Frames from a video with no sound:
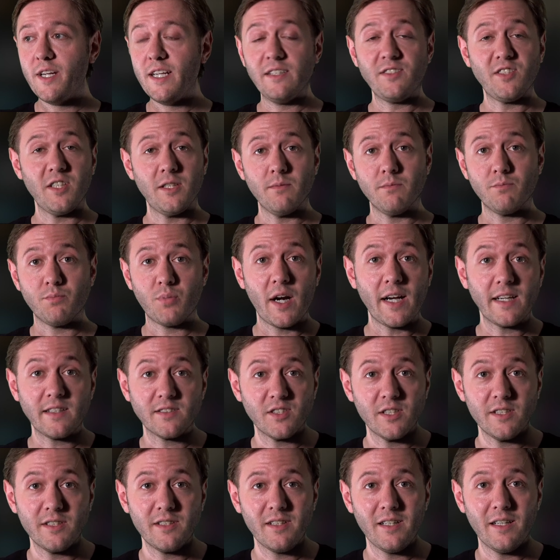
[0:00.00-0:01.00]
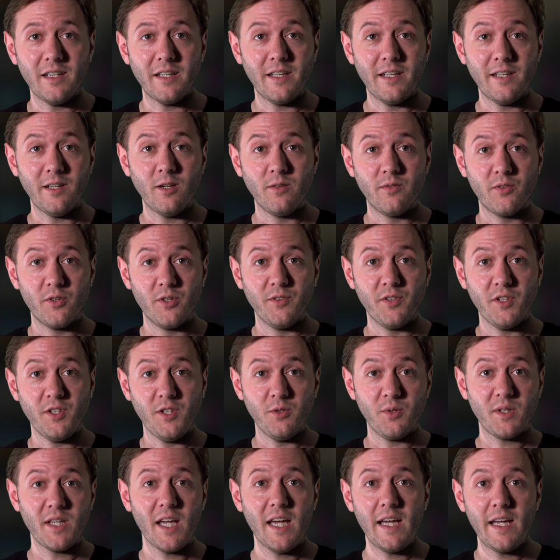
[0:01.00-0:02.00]
it's in Brexit over in
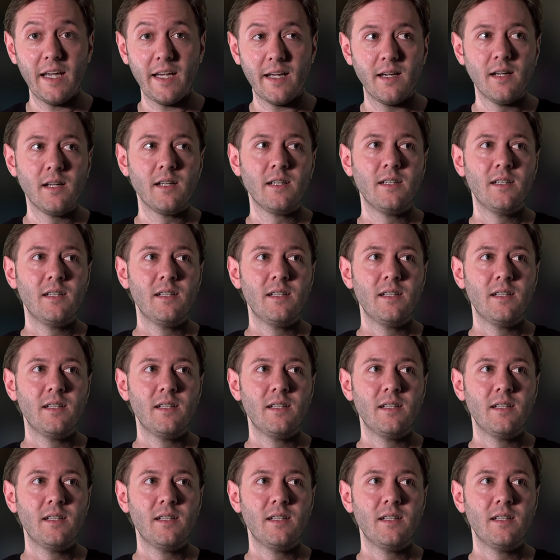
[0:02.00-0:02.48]
the UK,